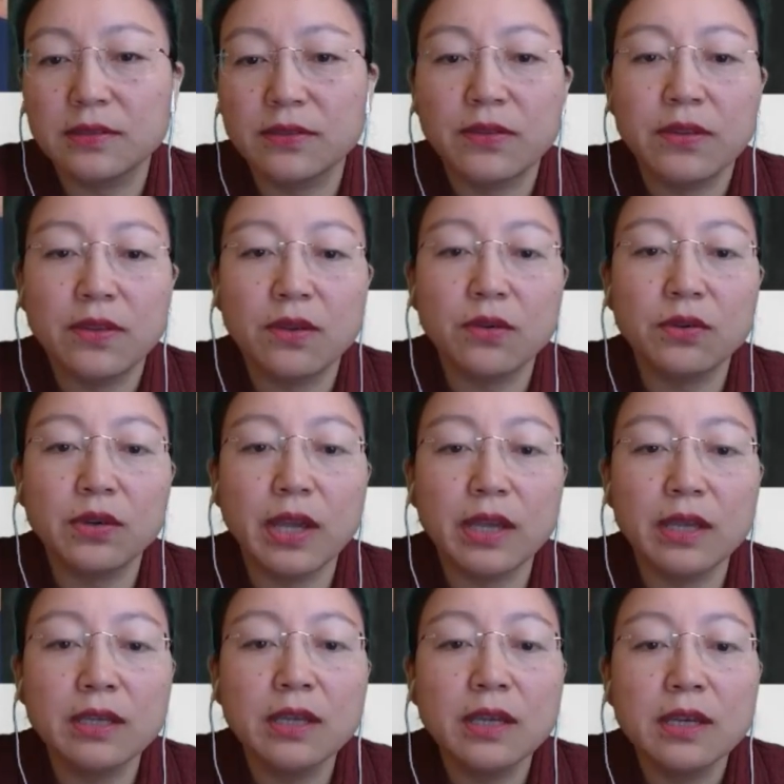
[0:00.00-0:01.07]
Okay,
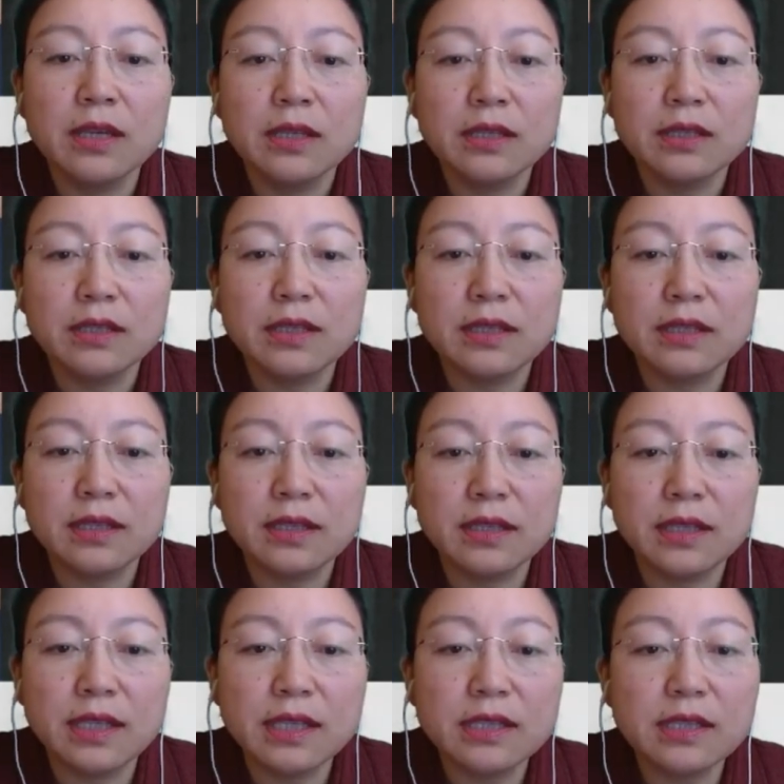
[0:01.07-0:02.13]

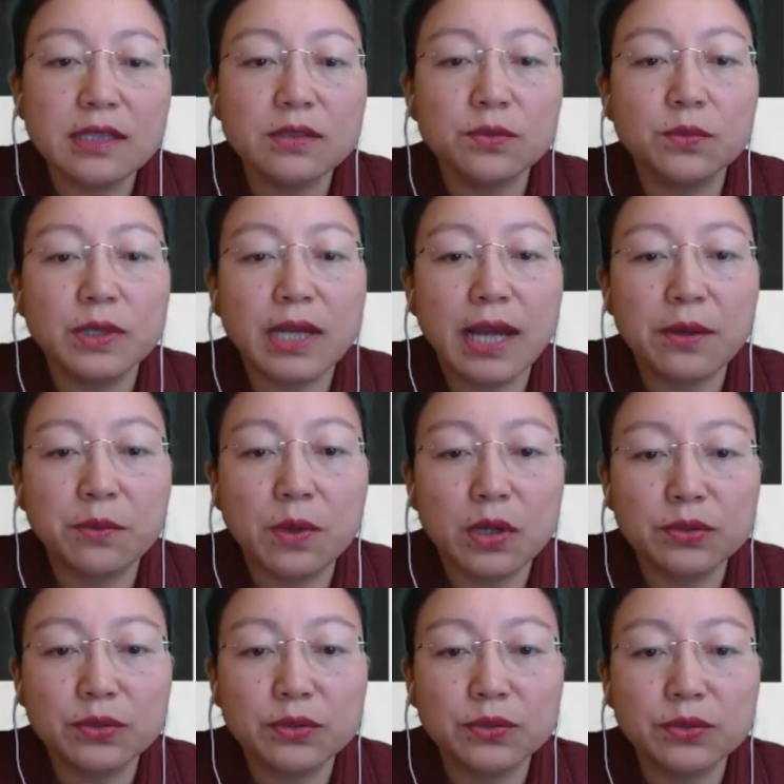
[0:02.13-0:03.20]
this is what I want
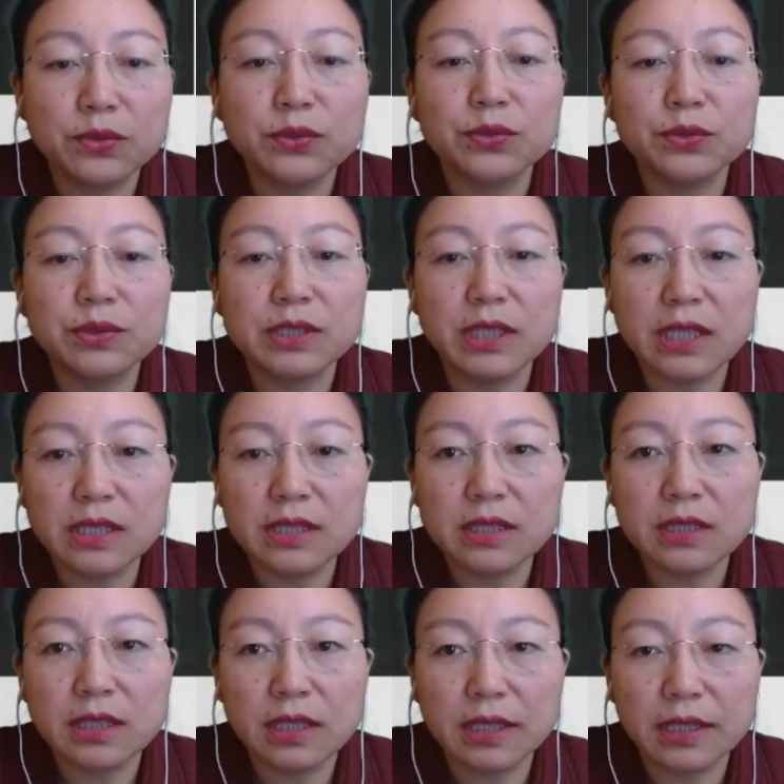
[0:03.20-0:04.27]
to do to this
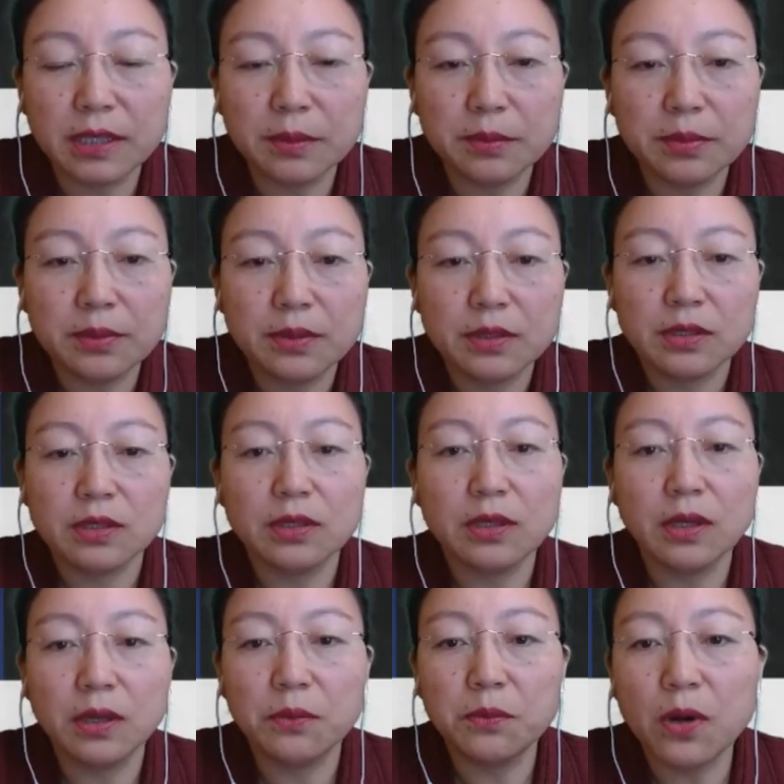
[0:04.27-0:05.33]
clip.
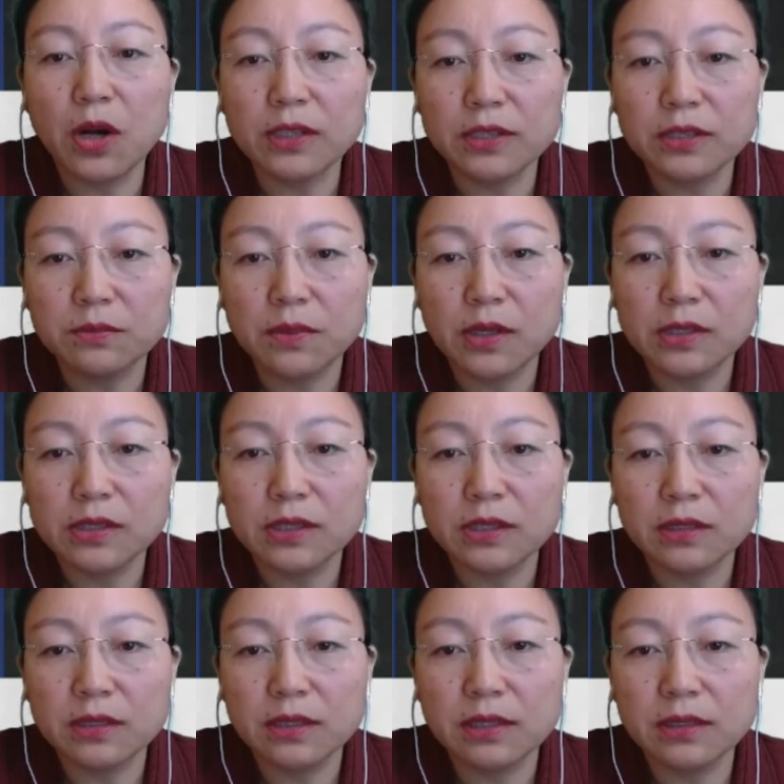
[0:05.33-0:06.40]
Watch this
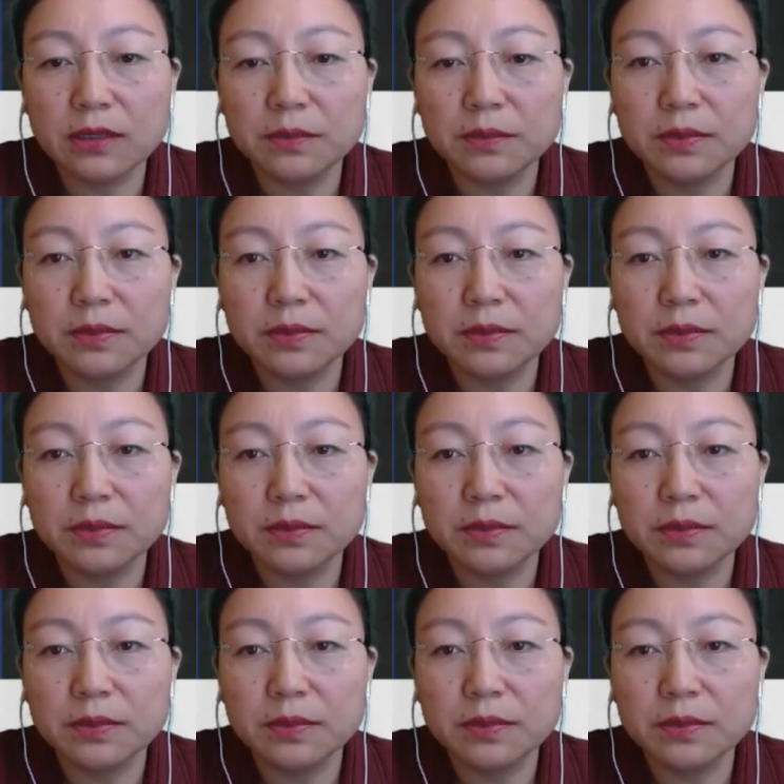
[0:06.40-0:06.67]
clip.